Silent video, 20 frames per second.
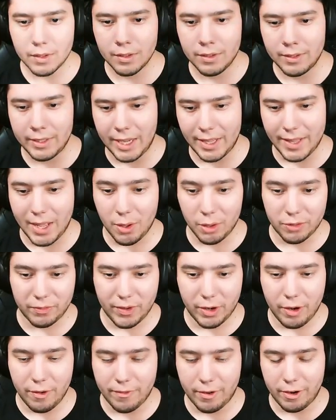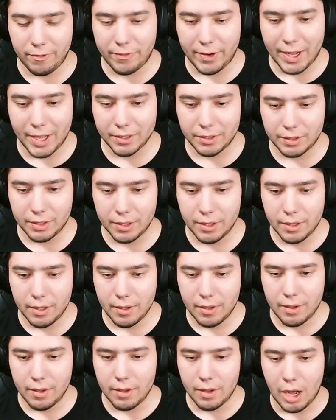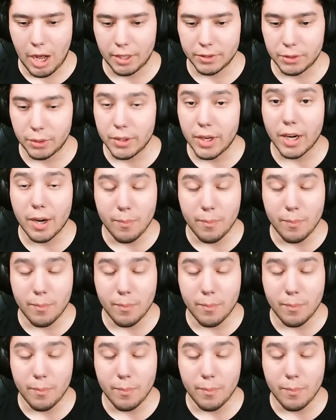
Yeah, that was very, very fast. Also not a